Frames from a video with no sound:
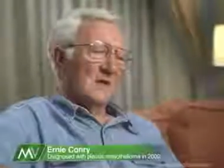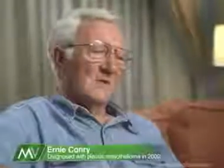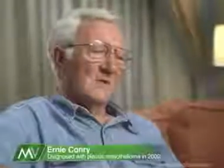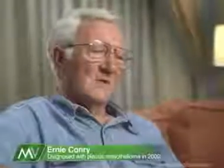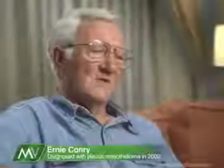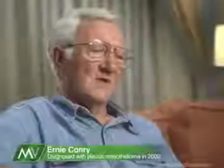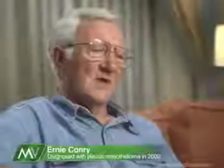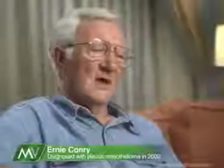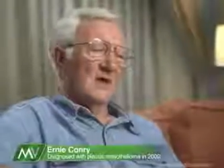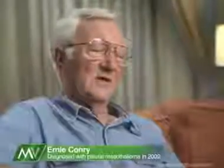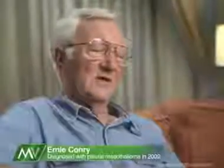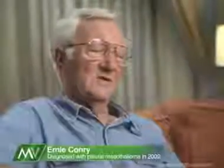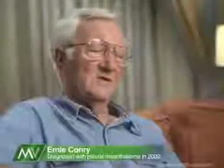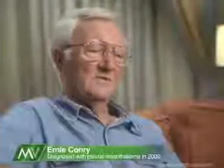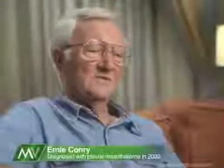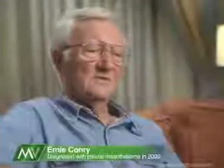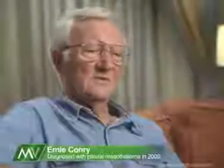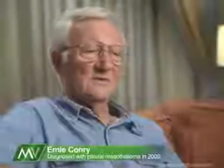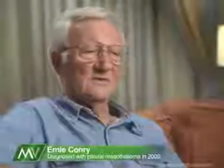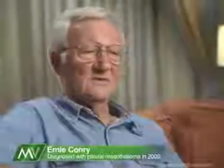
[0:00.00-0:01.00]
But I
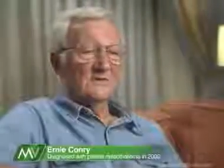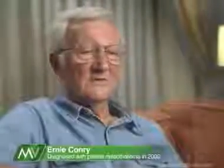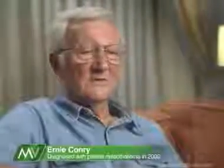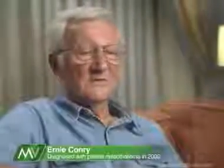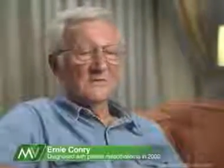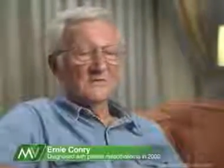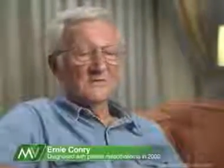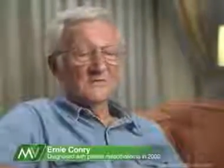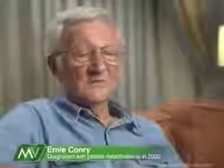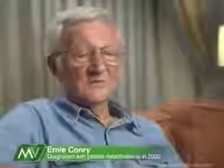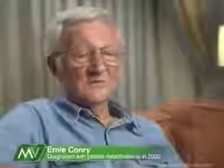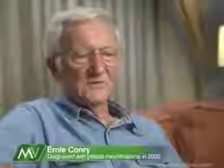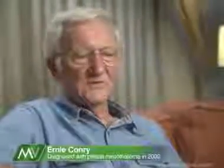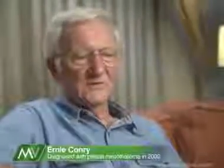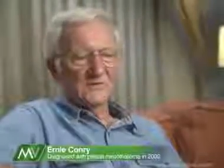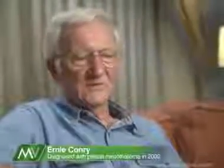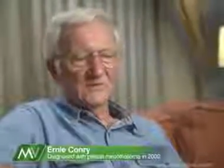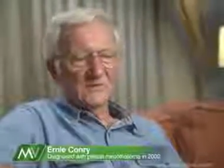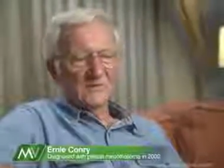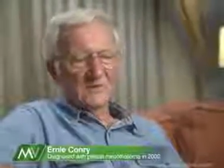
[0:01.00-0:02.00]
don't know if it
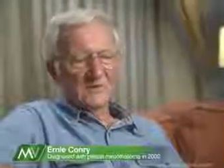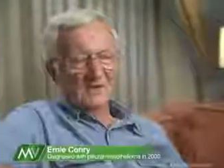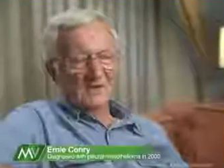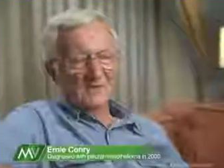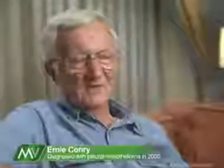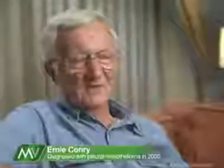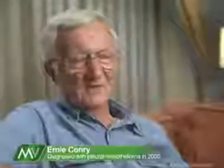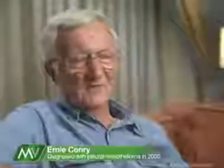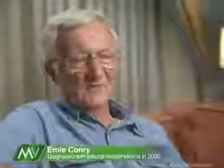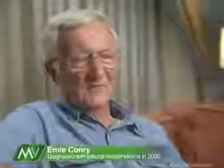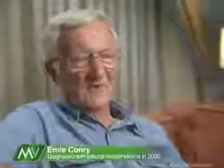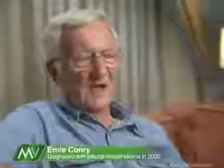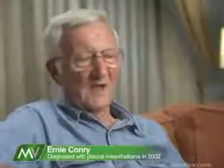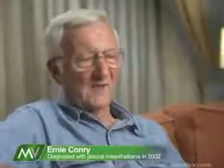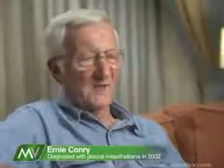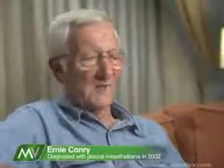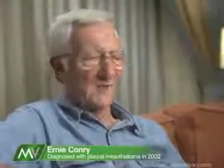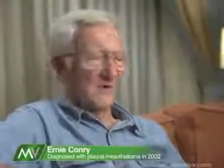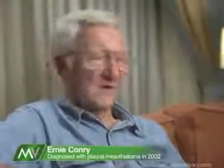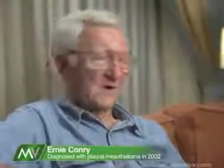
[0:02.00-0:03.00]
was
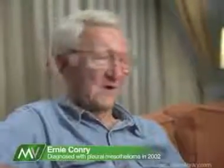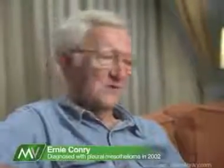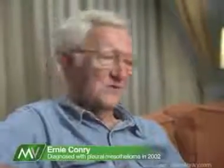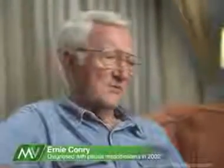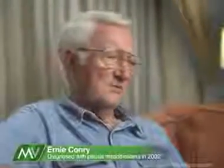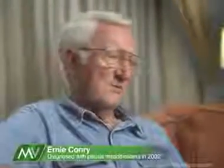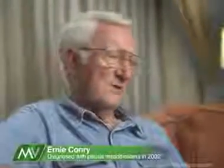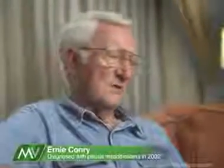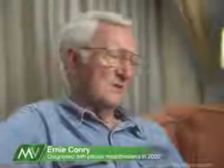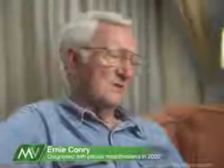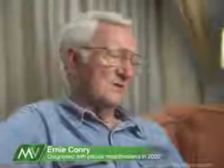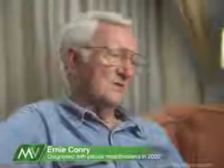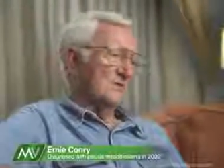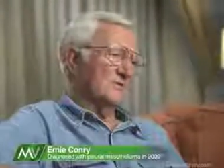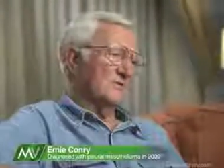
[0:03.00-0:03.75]
bothered Bob his medical